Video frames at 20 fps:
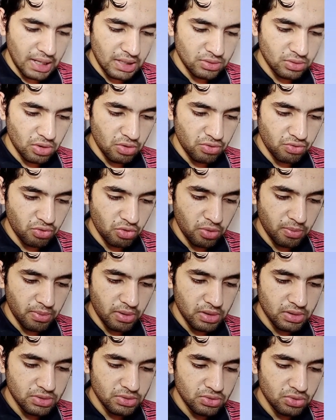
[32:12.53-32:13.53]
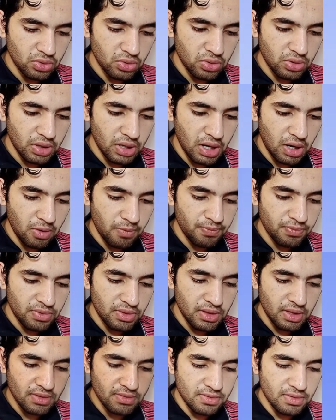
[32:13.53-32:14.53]
it has got 4 bonds. So
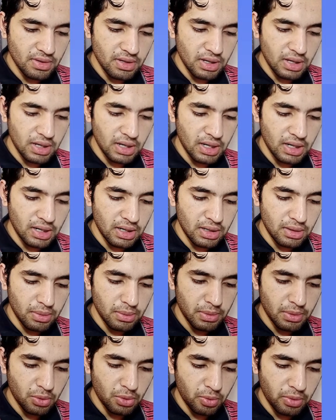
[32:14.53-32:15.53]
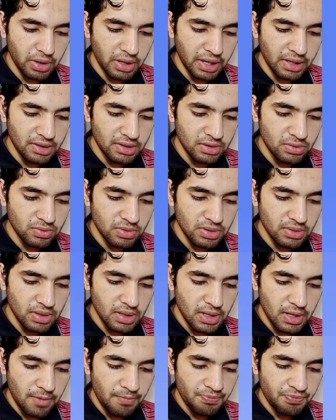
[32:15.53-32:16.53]
now this write this
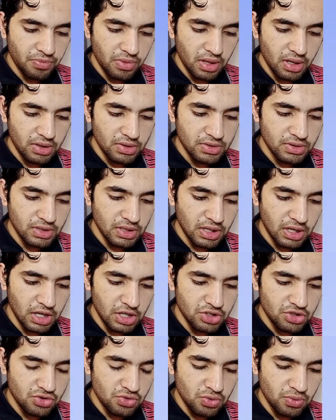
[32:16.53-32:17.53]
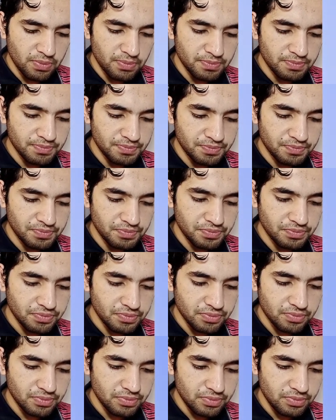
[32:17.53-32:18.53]
one, CH2.
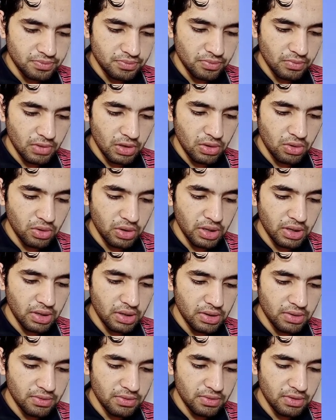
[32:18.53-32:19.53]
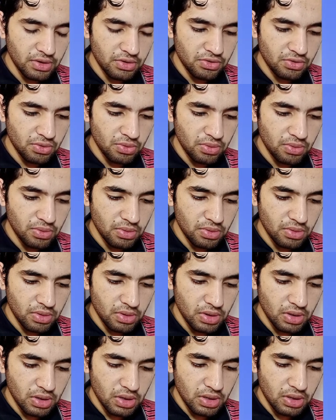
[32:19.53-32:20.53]
Okay, CH2
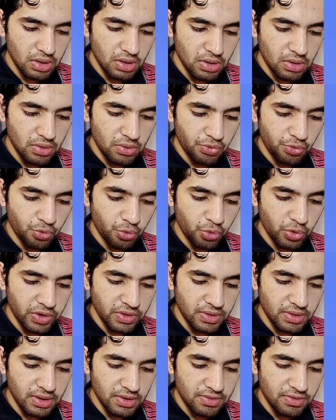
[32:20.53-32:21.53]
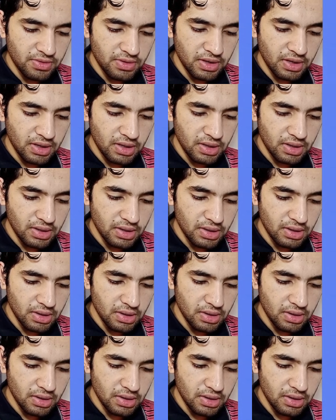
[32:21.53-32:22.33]
with this C,